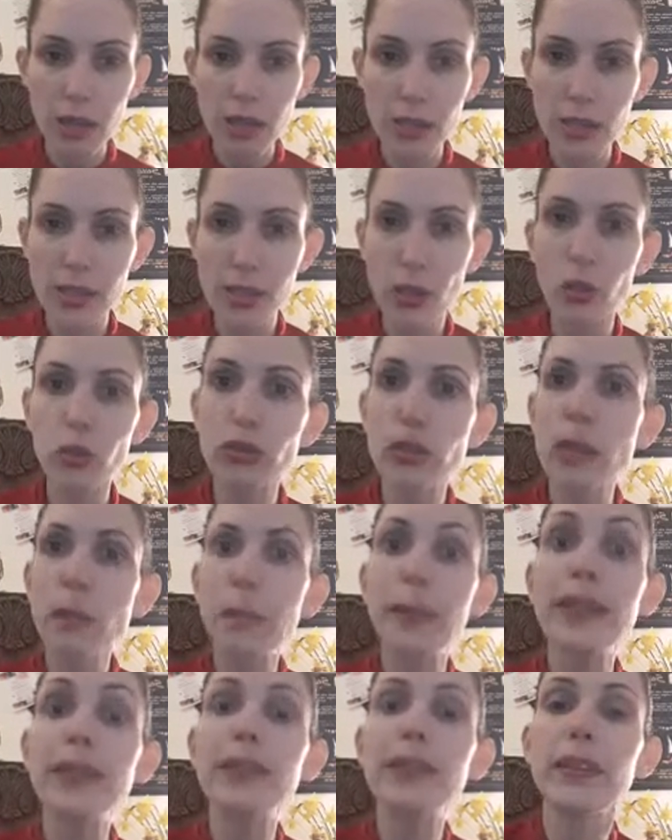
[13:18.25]
so
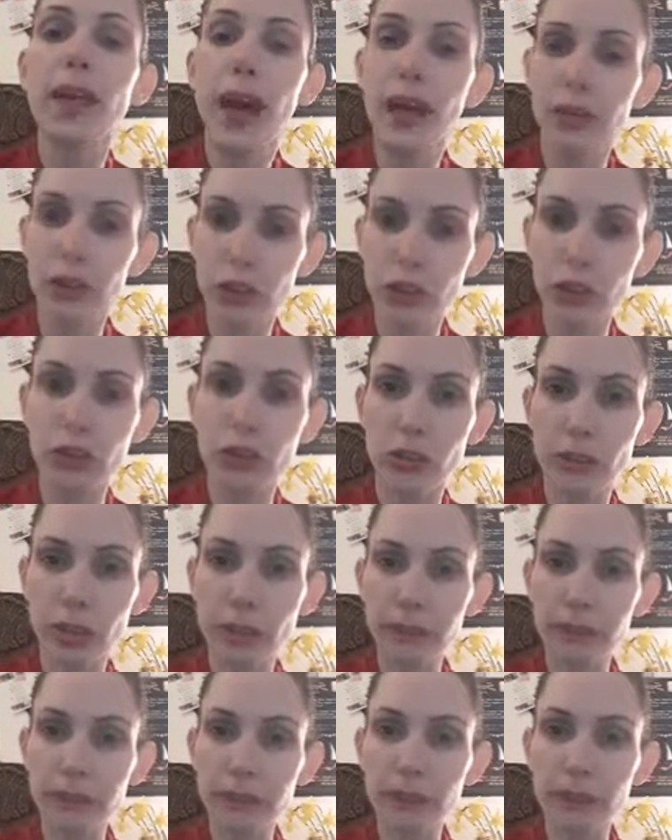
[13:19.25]
deeply touched